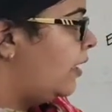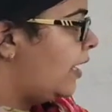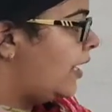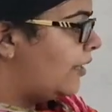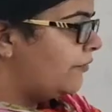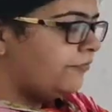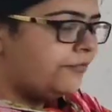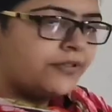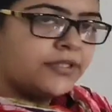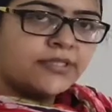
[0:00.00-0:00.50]

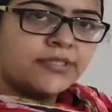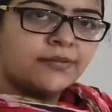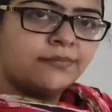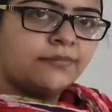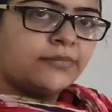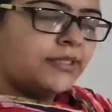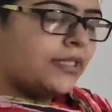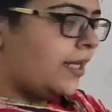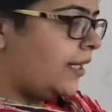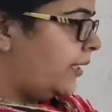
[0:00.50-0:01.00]
After
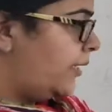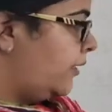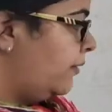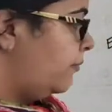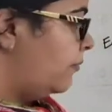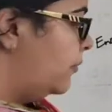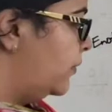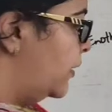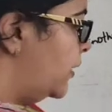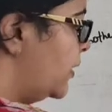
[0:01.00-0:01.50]
some
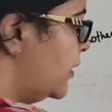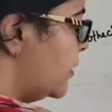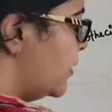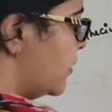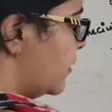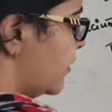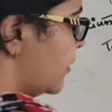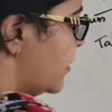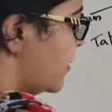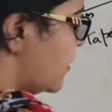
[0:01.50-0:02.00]
time,
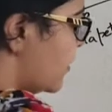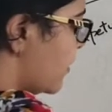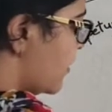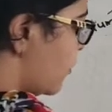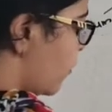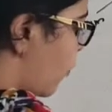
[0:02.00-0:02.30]
this